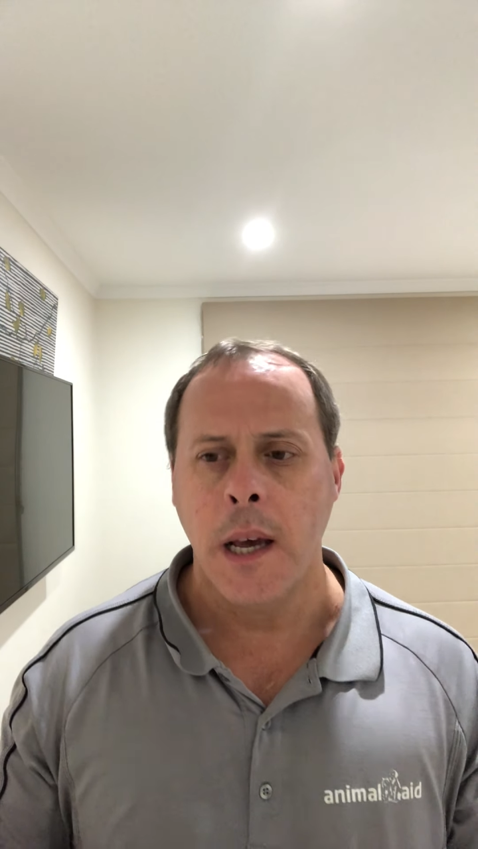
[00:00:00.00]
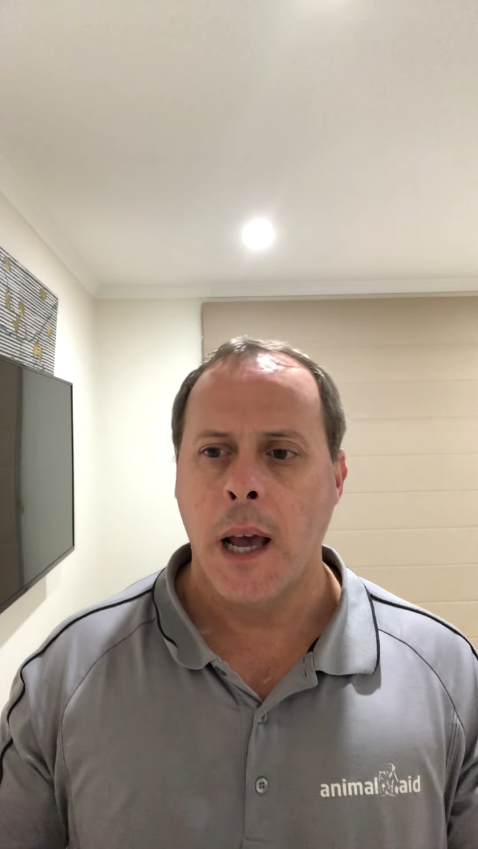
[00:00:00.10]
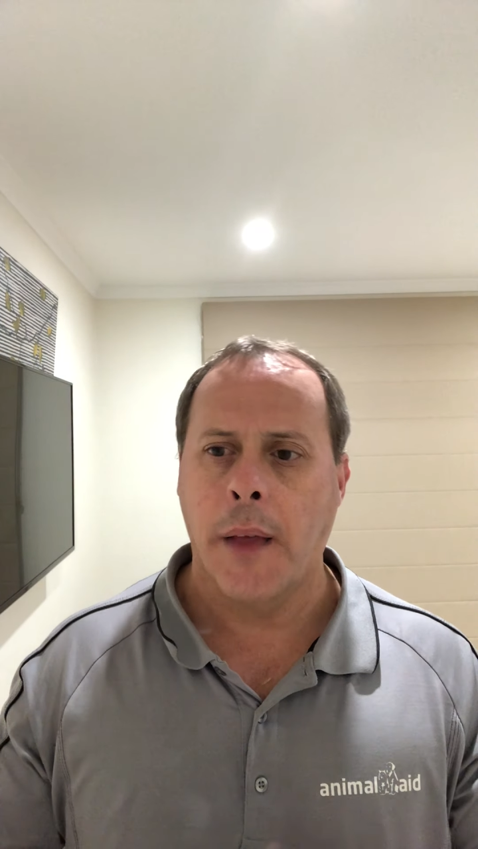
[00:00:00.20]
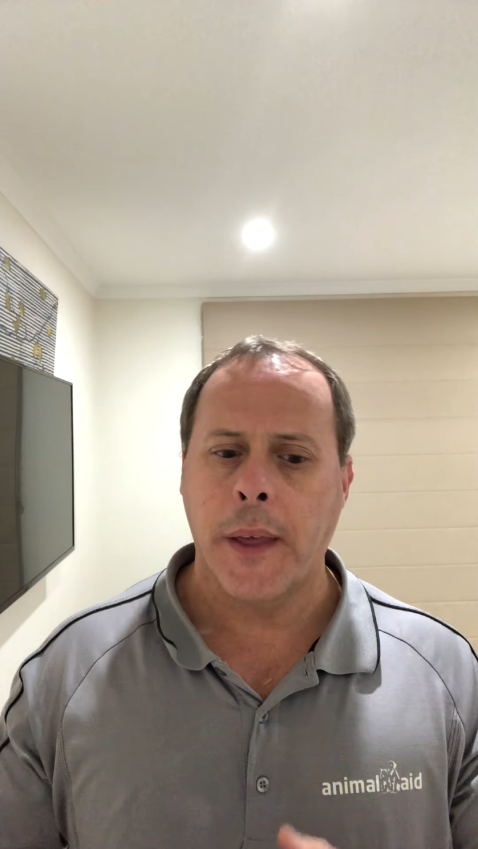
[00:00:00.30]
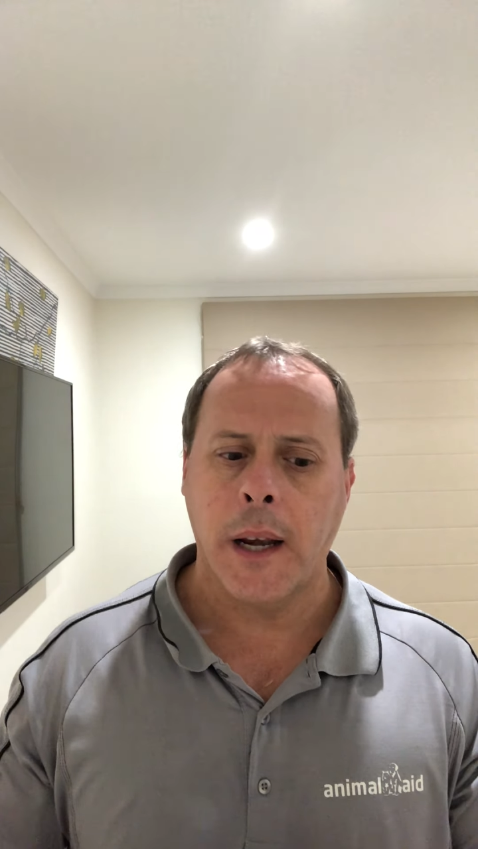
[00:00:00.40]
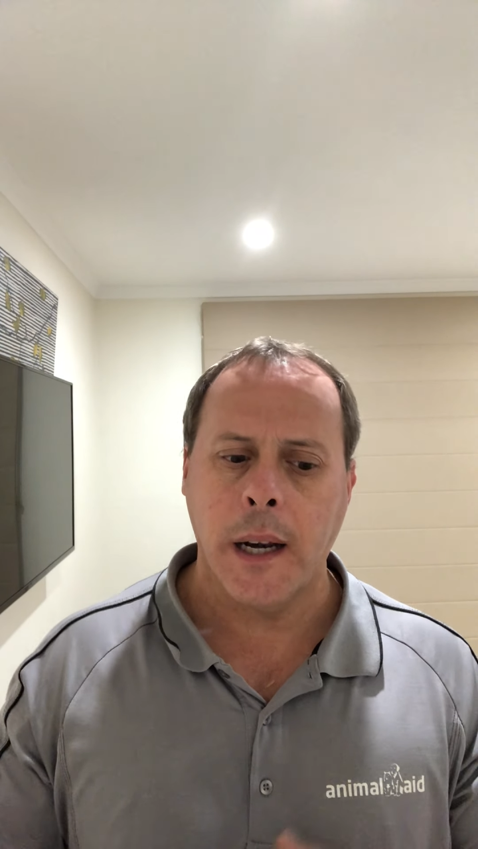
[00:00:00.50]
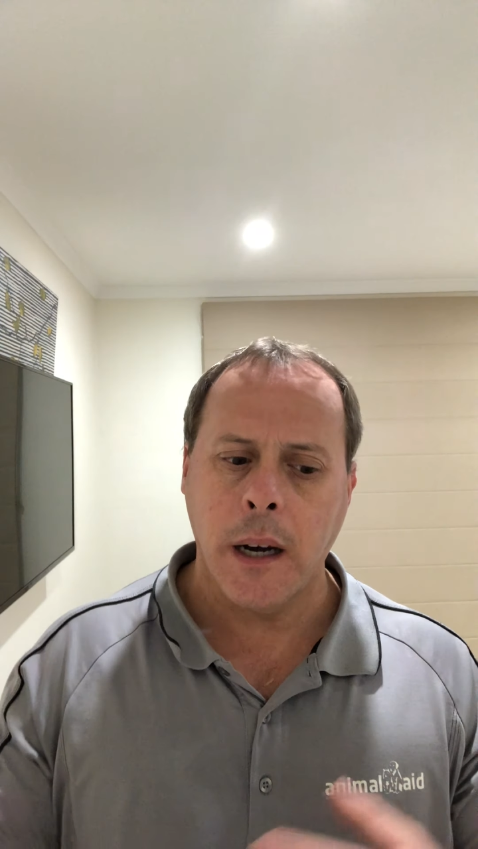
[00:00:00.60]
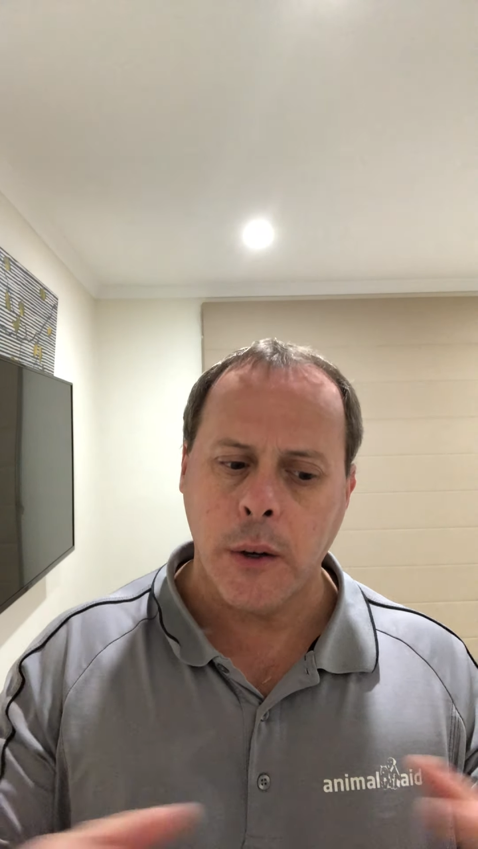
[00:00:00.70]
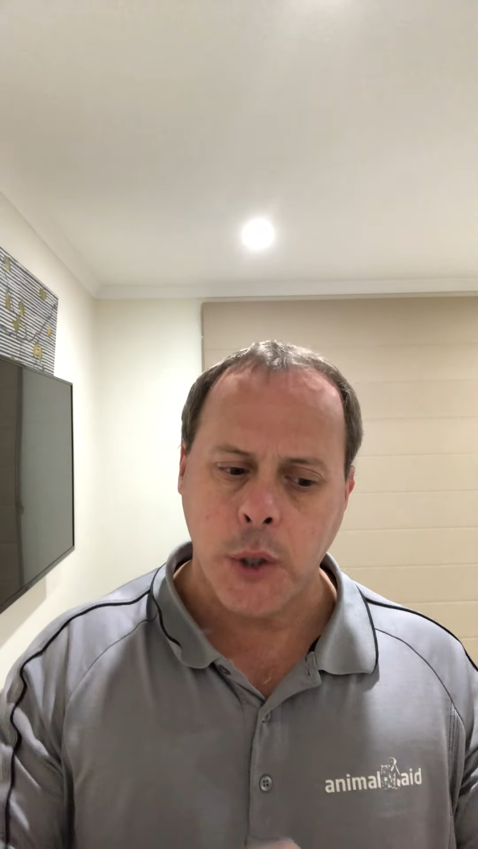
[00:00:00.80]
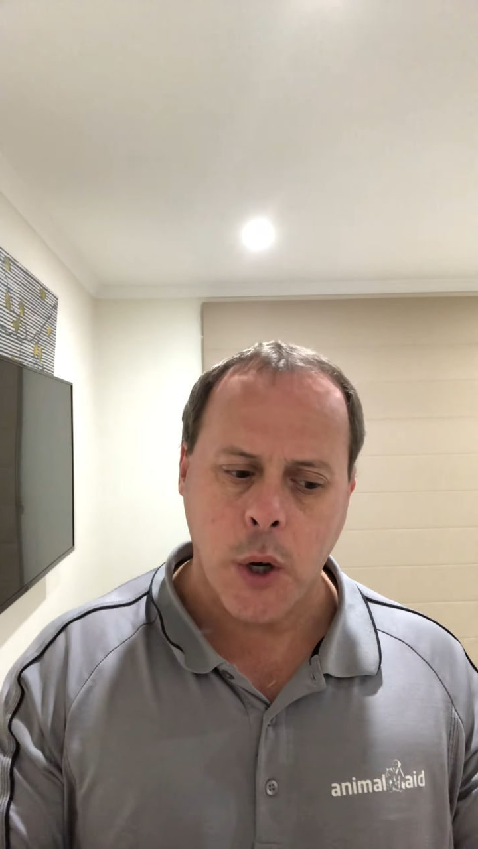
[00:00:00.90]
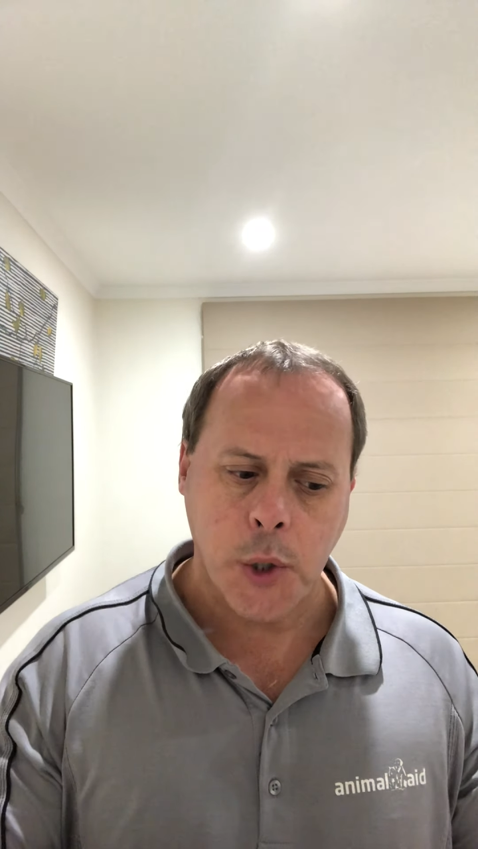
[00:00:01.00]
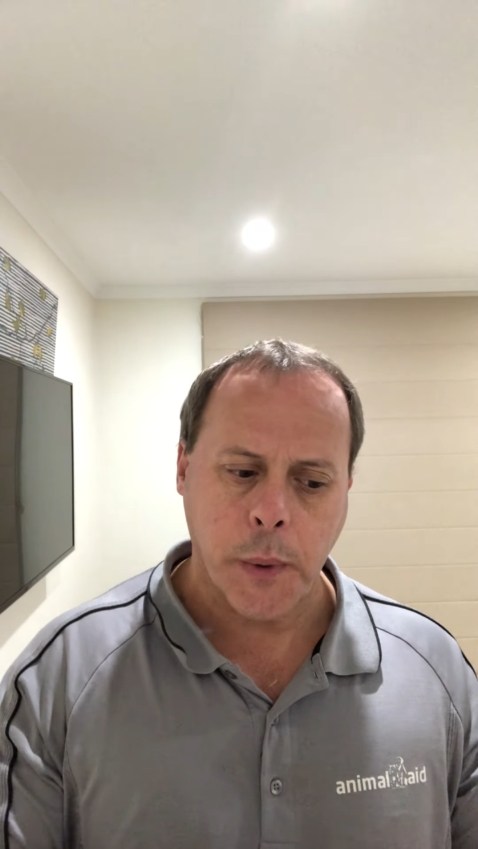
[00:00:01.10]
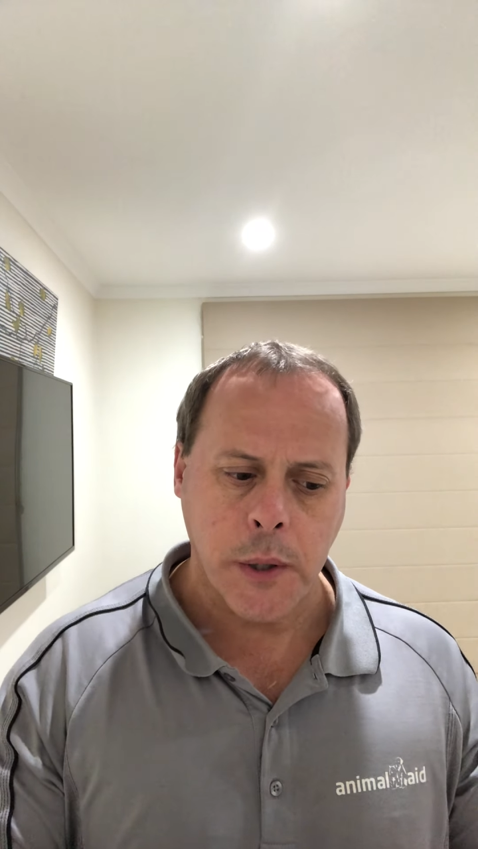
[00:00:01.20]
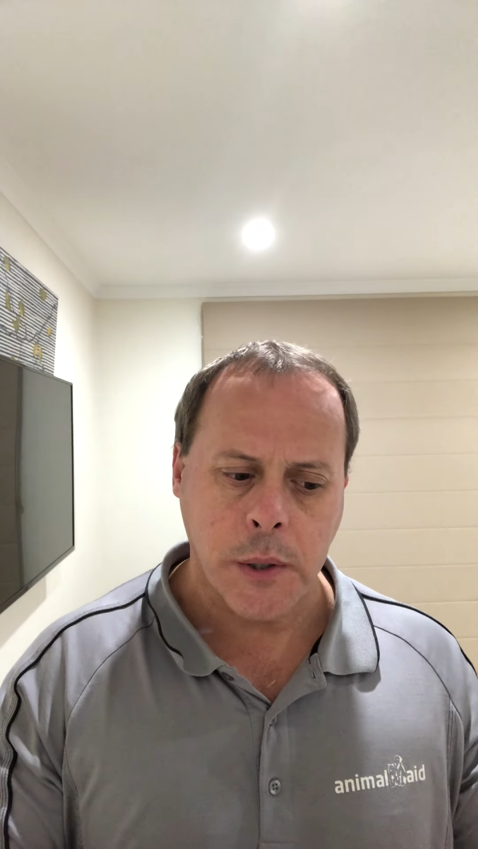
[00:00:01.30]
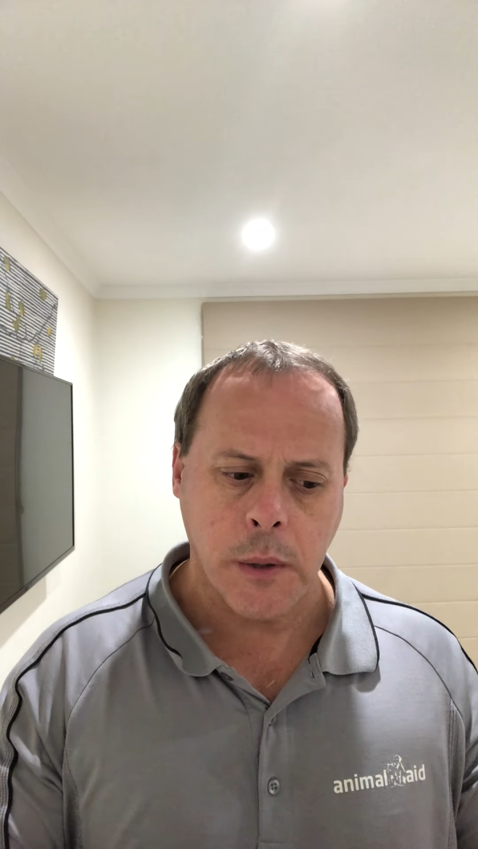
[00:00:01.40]
and then in our dogs we
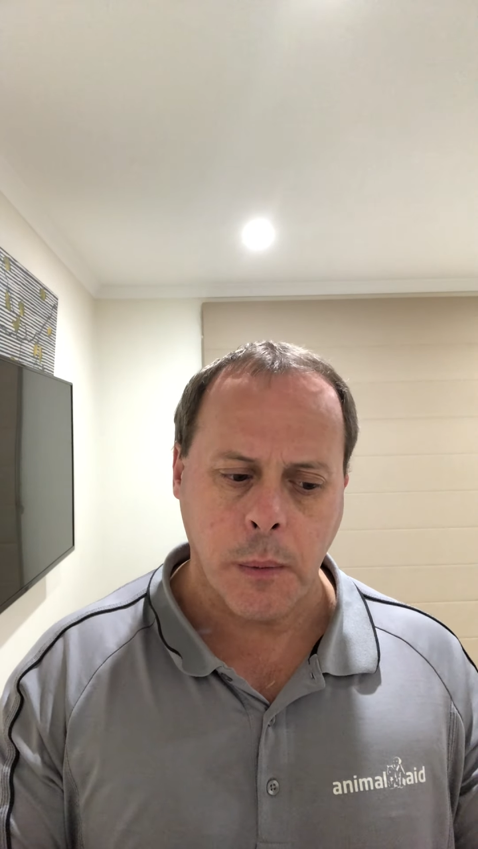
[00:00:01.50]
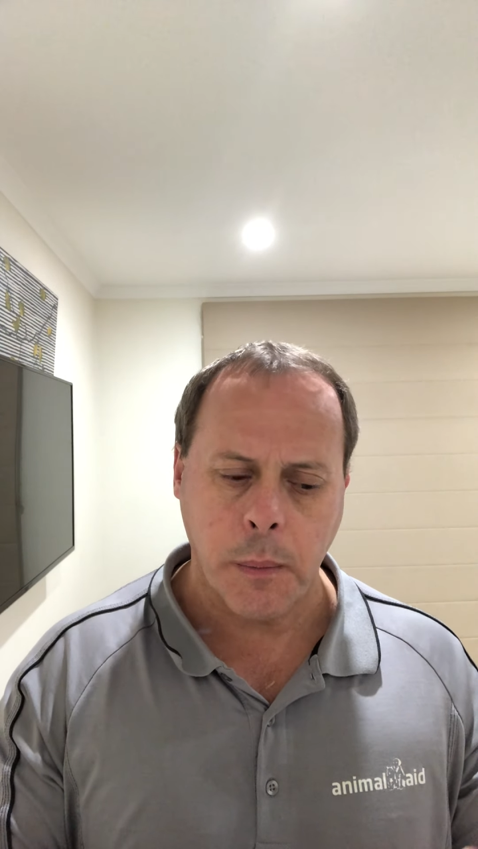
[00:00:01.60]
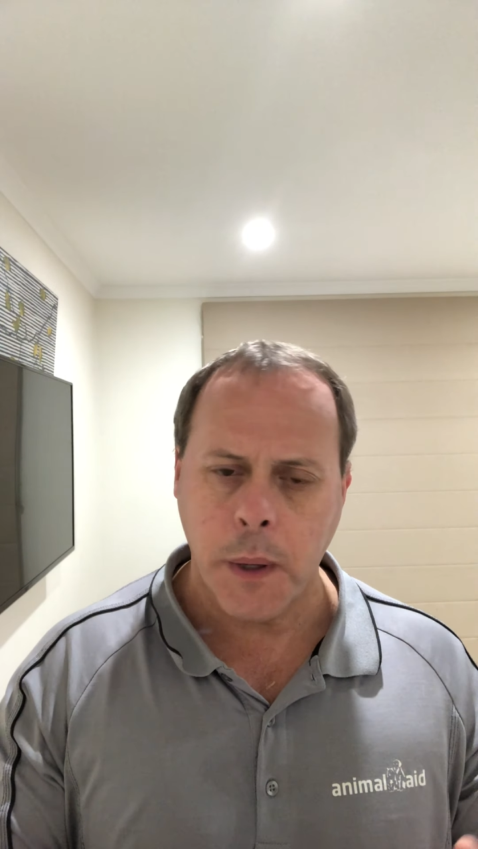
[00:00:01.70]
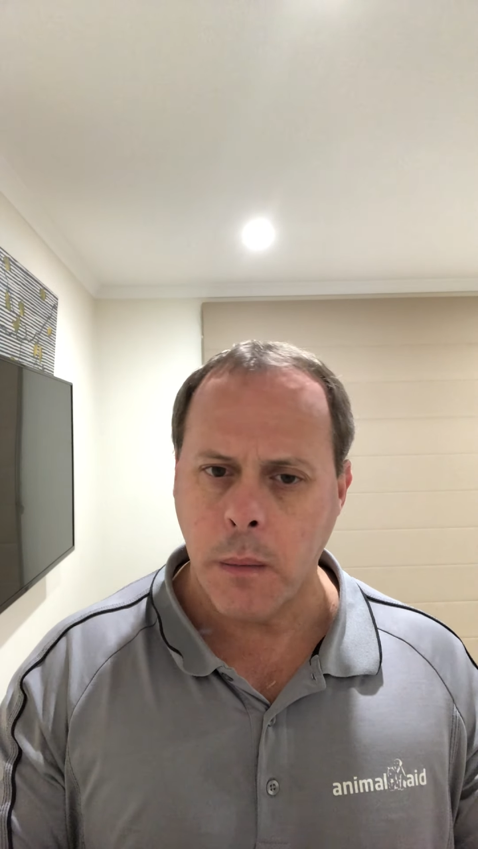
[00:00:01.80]
used to be,